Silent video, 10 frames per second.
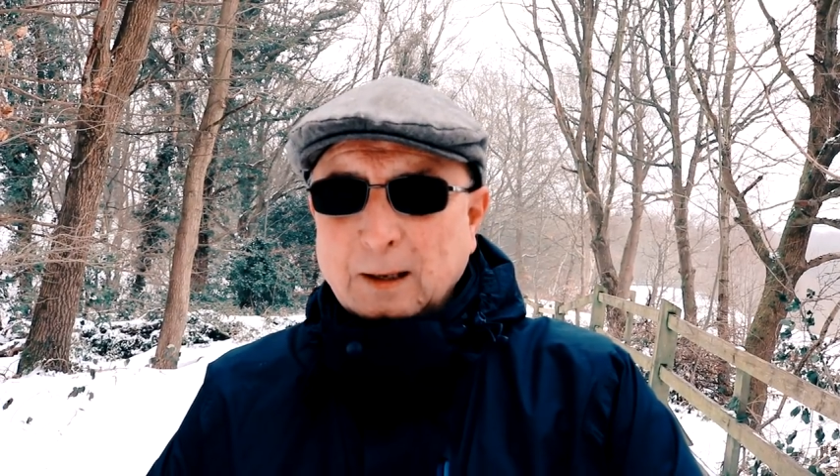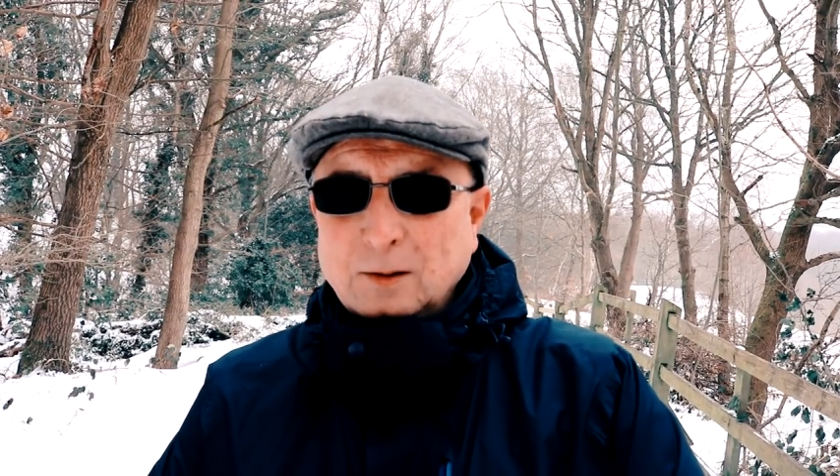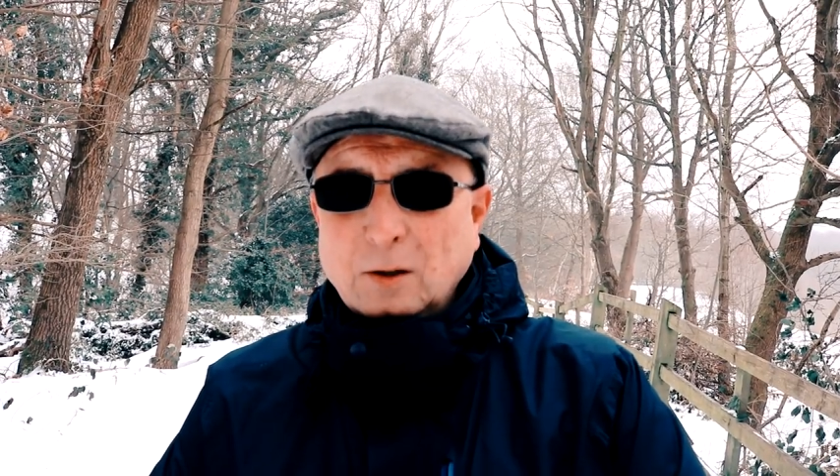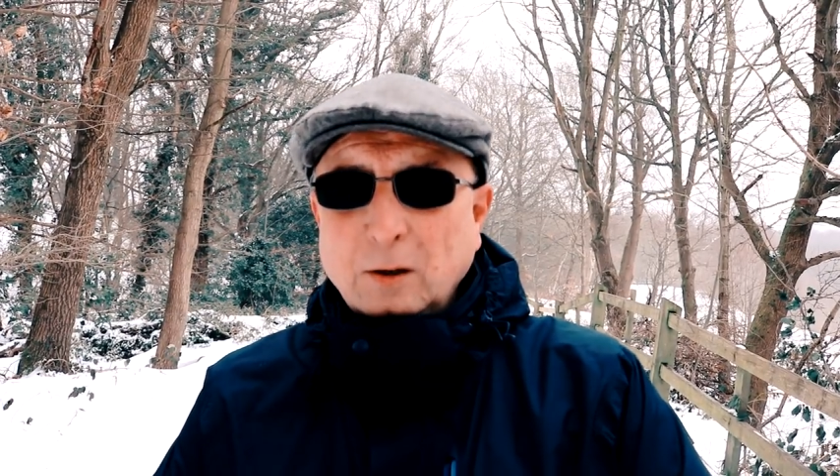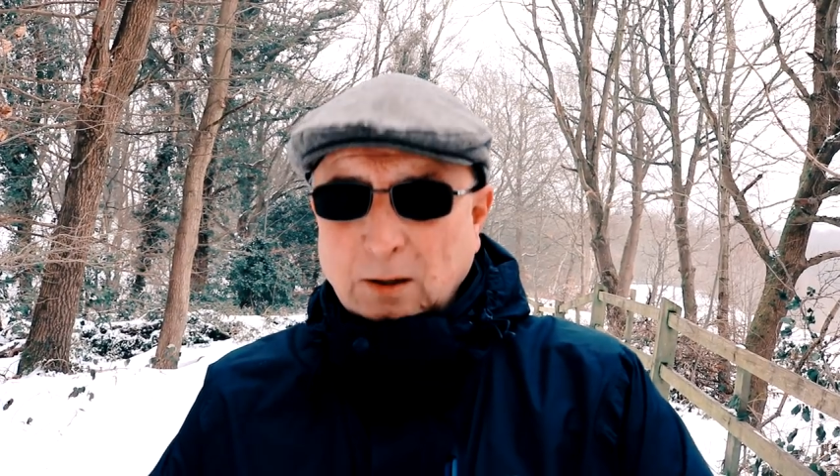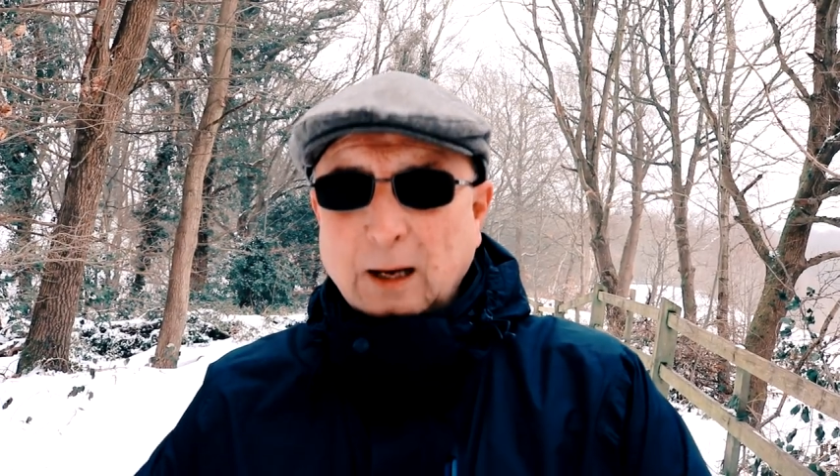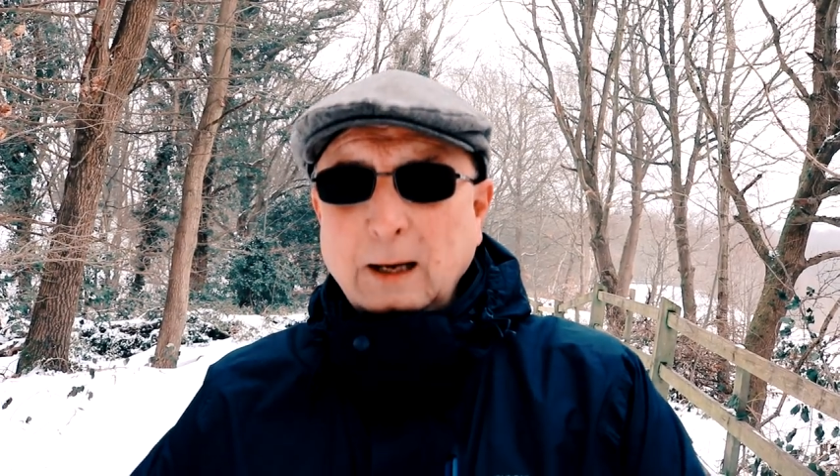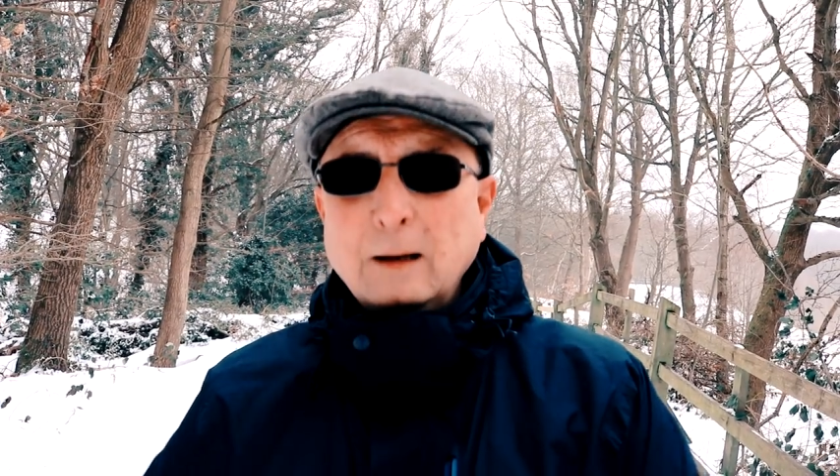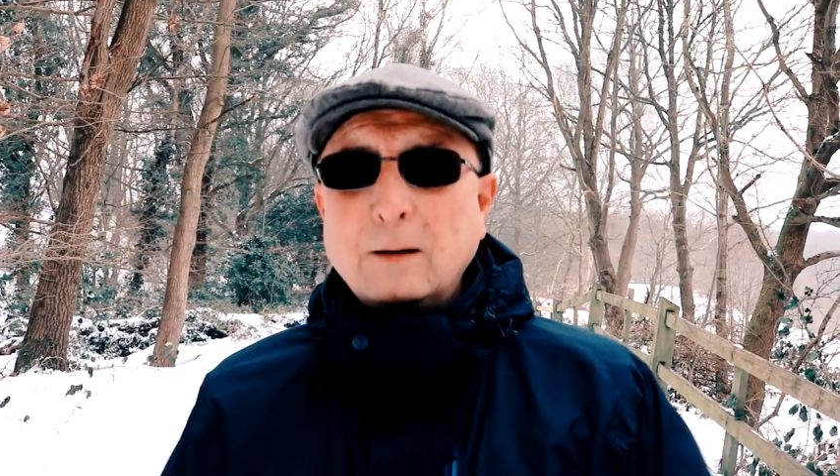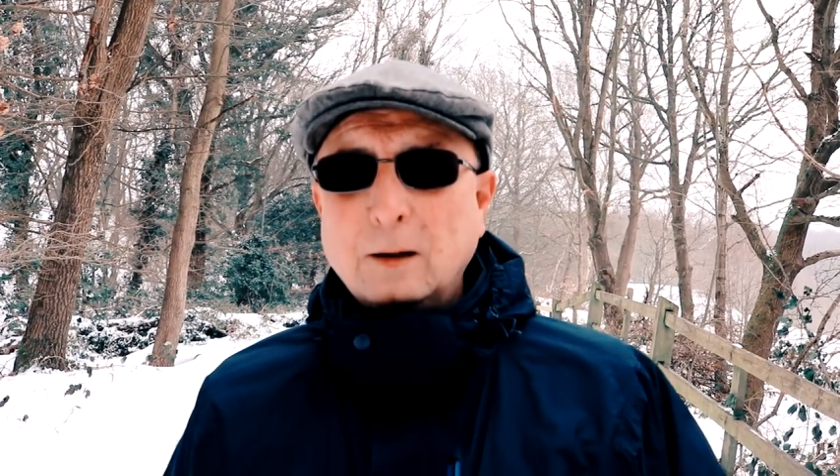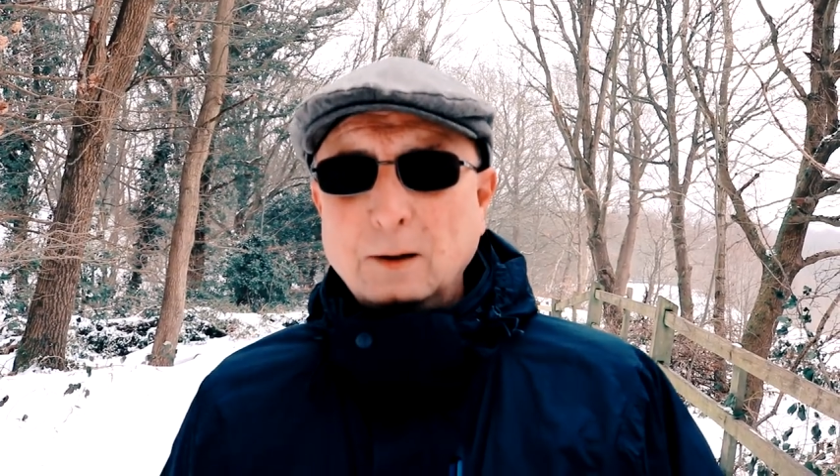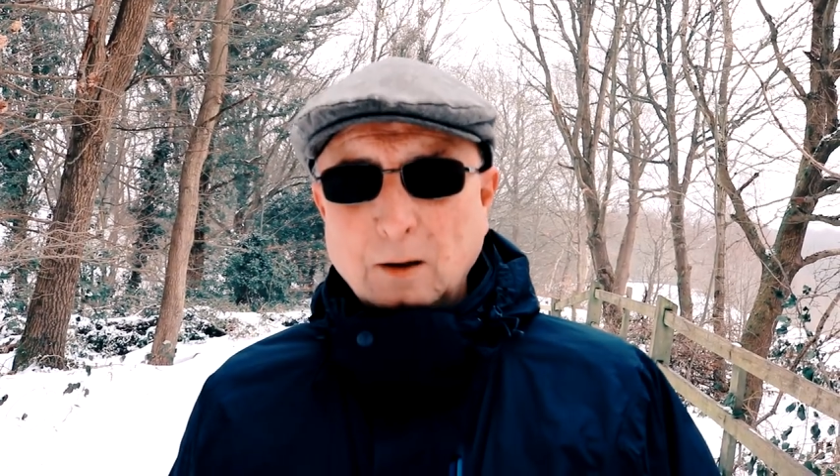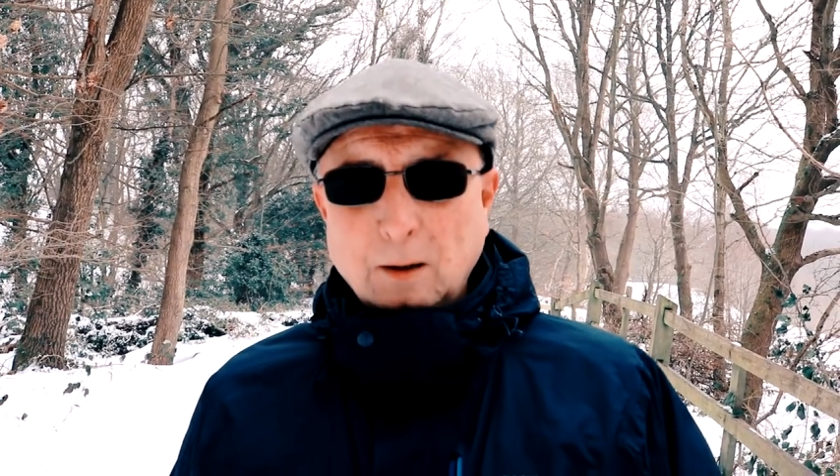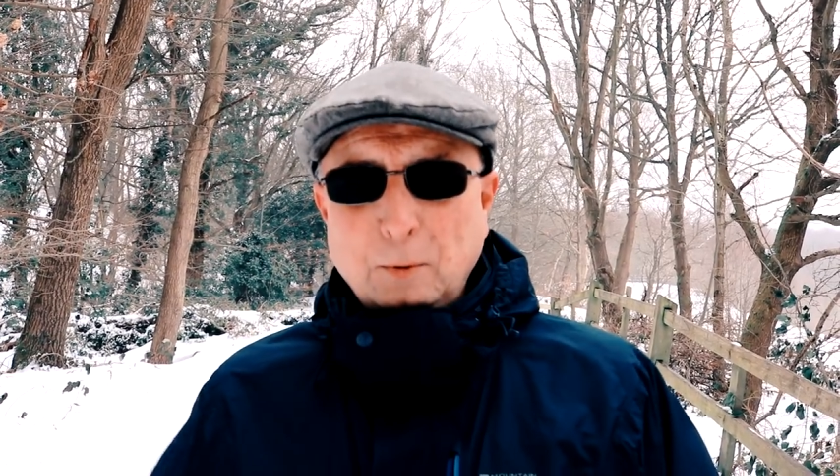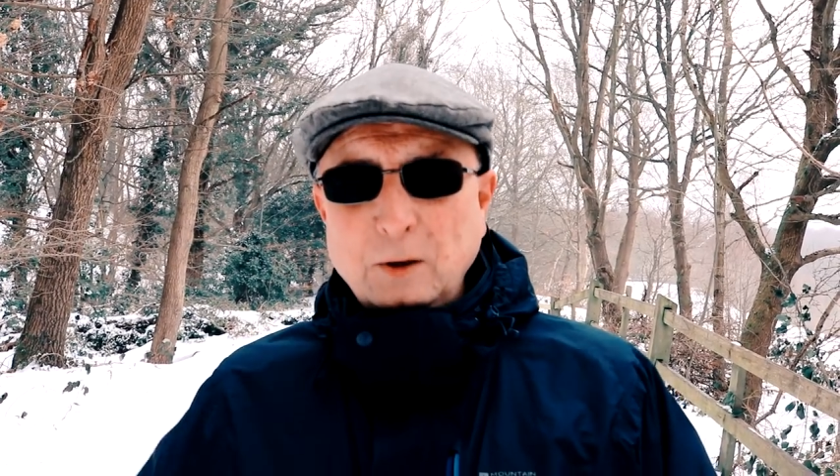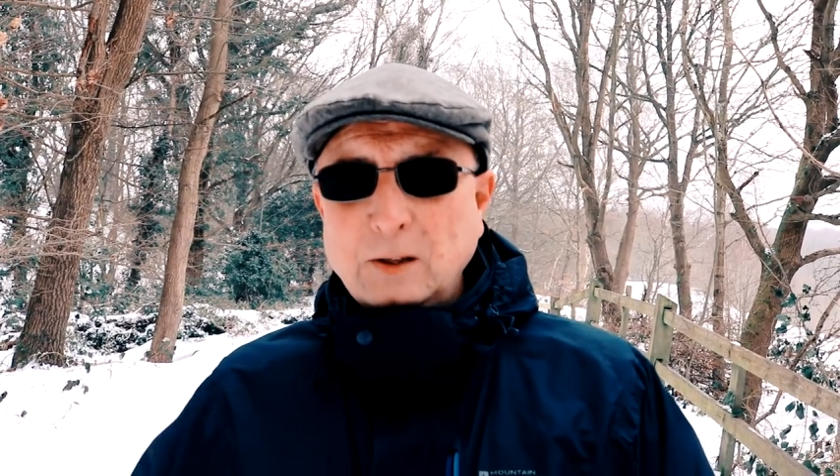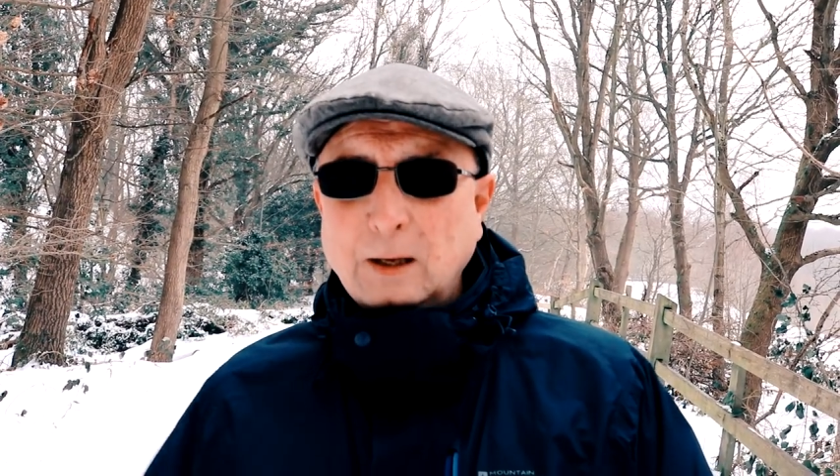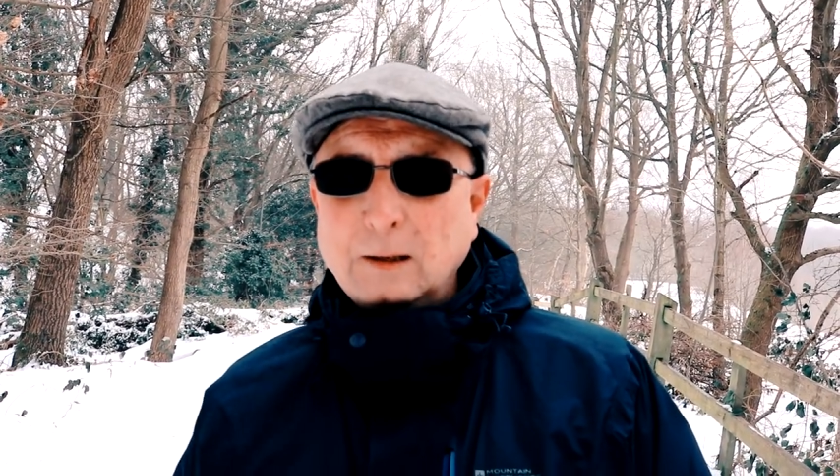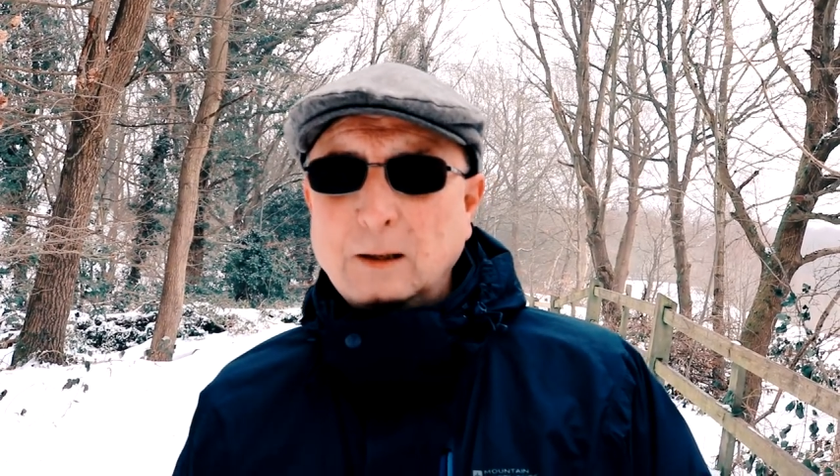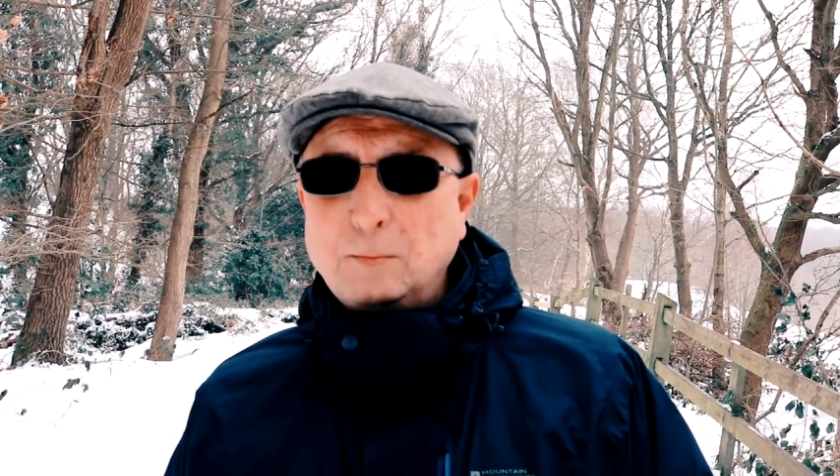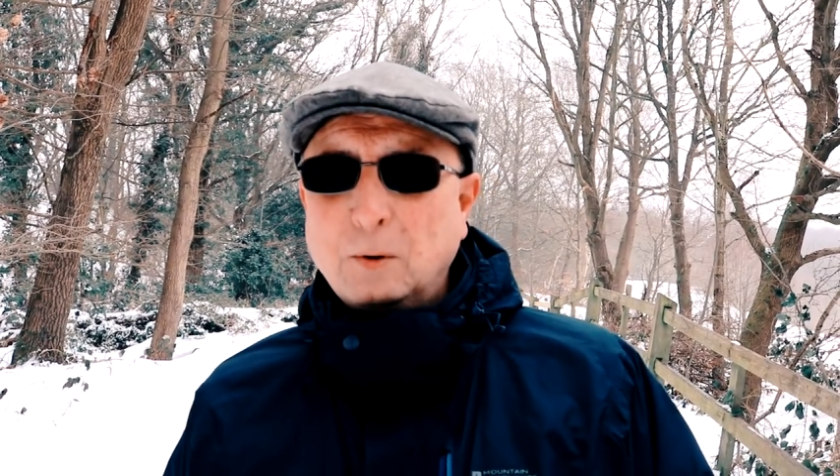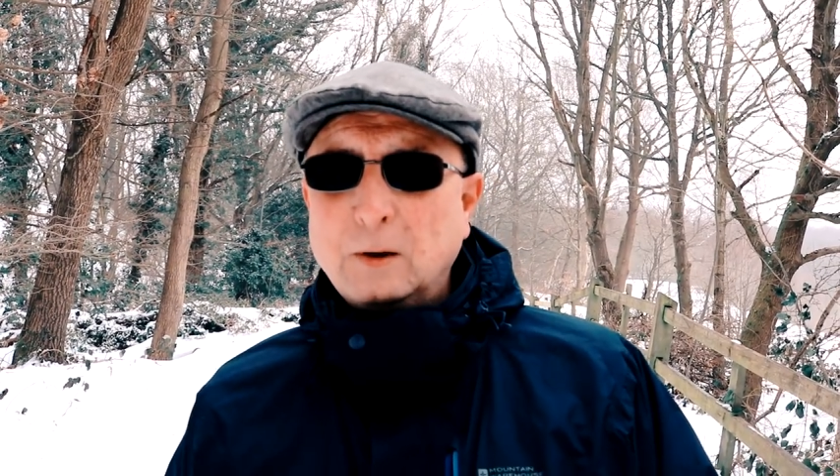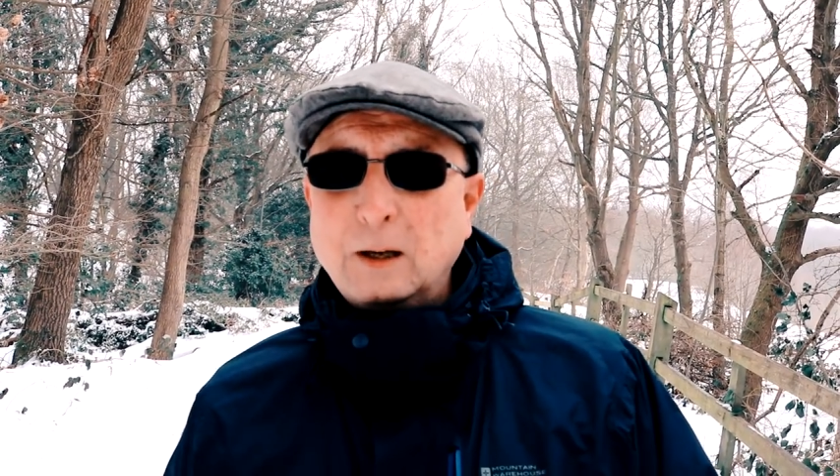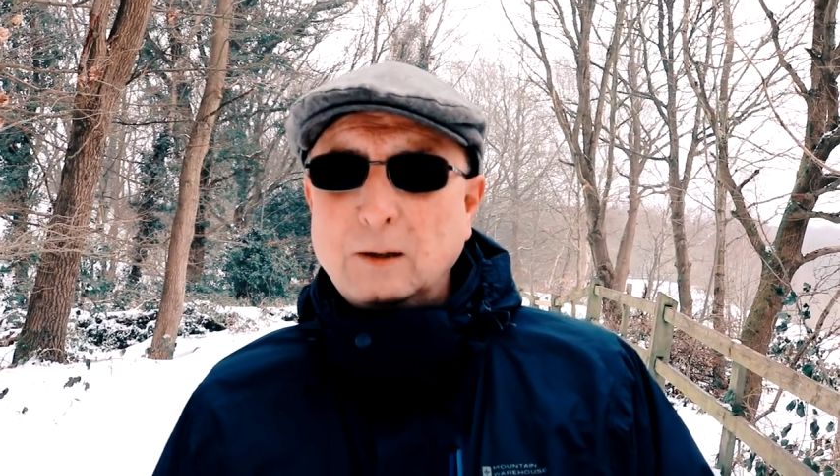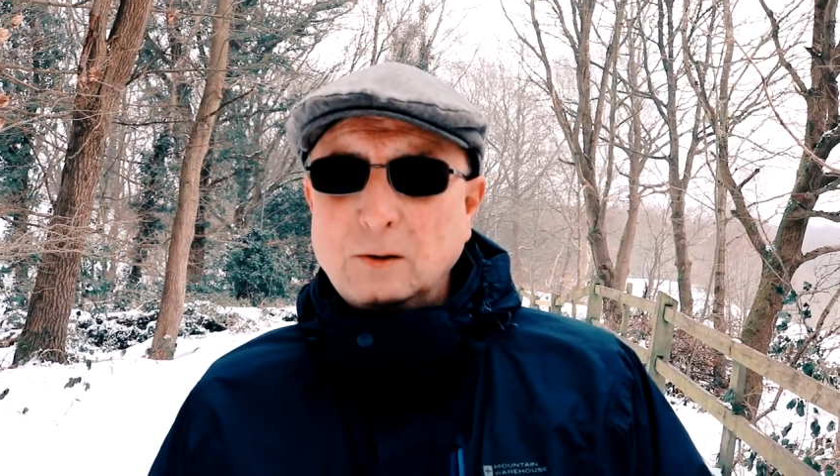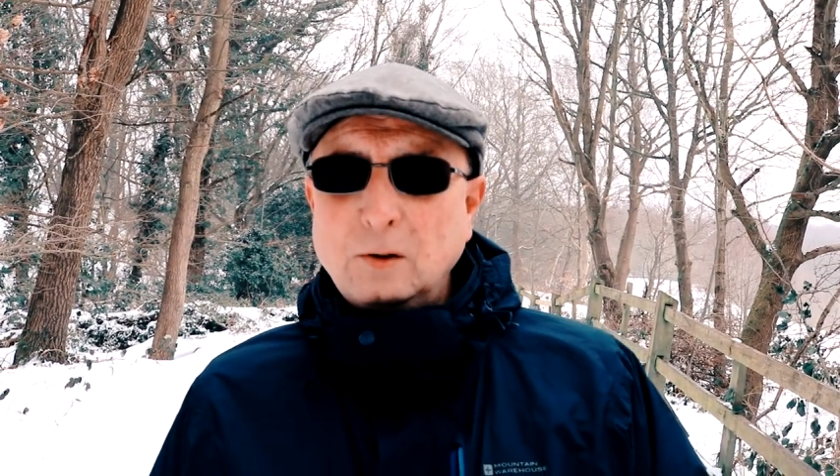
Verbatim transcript: He said, okay. And the guy put his hand in his pocket,